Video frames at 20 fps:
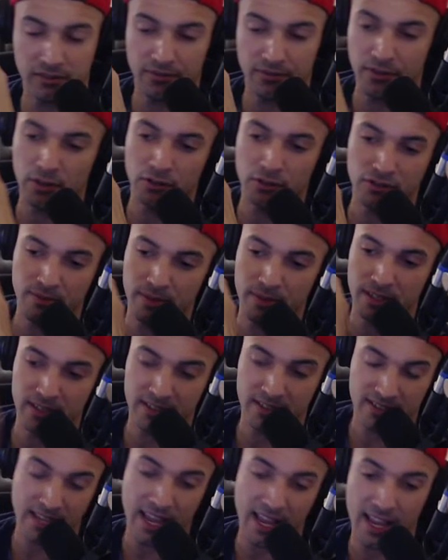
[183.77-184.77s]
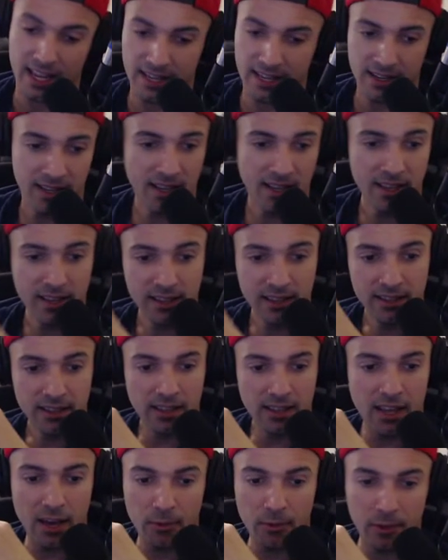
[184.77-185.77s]
Viewers have been insane.
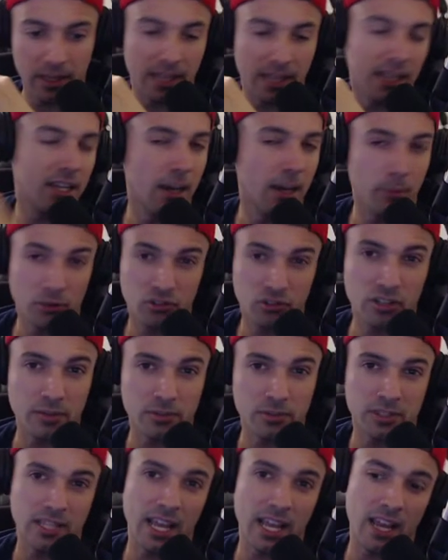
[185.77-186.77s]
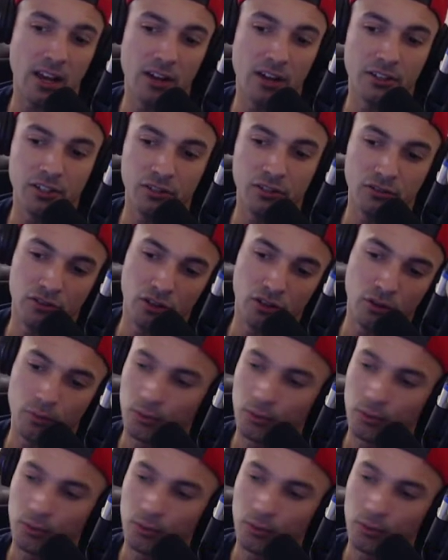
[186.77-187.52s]
Uh, we get a couple subs a day on YouTube.